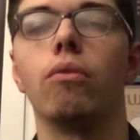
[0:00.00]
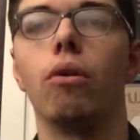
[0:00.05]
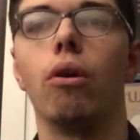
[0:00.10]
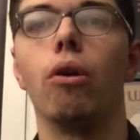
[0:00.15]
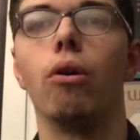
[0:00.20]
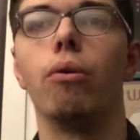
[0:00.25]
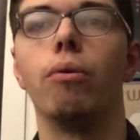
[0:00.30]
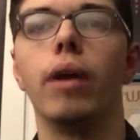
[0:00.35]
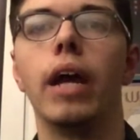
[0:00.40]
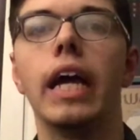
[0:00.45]

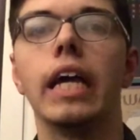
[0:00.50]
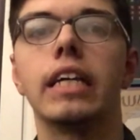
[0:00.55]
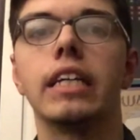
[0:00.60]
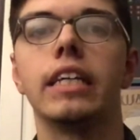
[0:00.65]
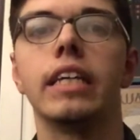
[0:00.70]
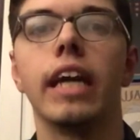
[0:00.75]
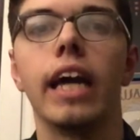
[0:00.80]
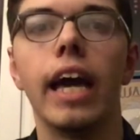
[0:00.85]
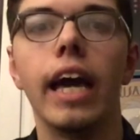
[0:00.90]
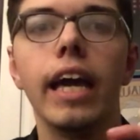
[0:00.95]
or
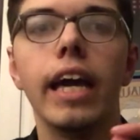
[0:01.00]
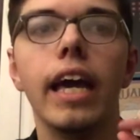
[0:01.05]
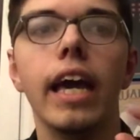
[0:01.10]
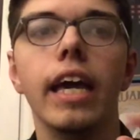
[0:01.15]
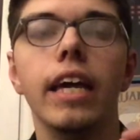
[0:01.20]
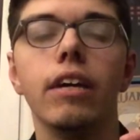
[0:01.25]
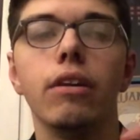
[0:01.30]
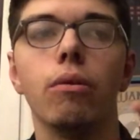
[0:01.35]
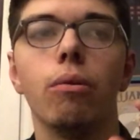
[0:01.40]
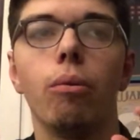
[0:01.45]

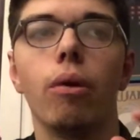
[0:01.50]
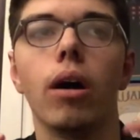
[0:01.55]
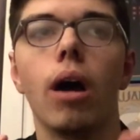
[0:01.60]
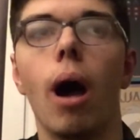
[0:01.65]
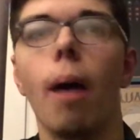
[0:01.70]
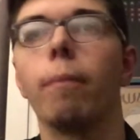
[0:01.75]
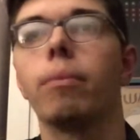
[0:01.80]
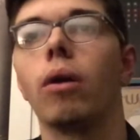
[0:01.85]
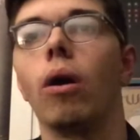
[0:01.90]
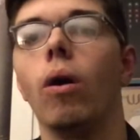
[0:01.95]
AKA what
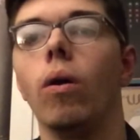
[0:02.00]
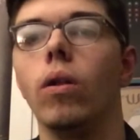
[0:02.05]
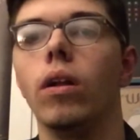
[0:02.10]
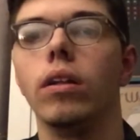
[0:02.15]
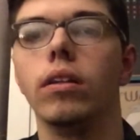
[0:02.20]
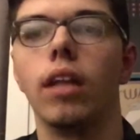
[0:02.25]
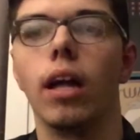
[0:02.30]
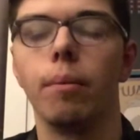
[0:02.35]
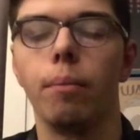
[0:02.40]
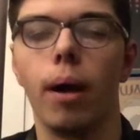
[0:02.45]
I'm
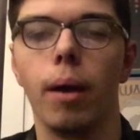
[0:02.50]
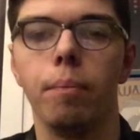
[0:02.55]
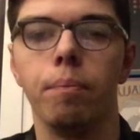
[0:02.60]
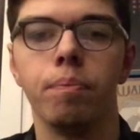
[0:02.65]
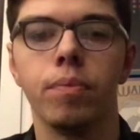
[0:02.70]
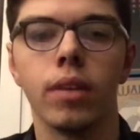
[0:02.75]
calling like my